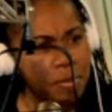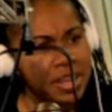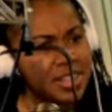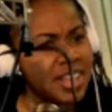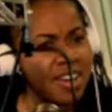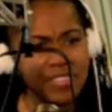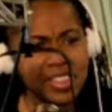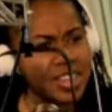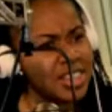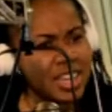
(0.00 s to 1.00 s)
because
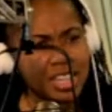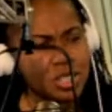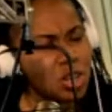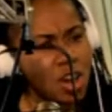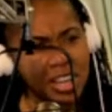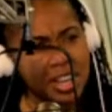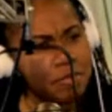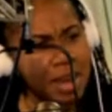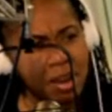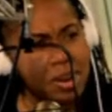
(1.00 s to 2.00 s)
everything that he's talking
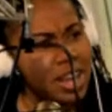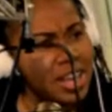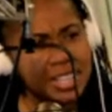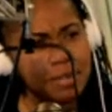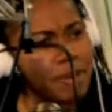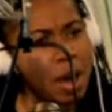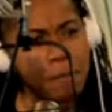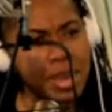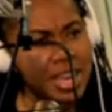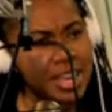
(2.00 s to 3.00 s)
about is
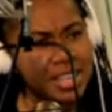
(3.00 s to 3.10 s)
about me.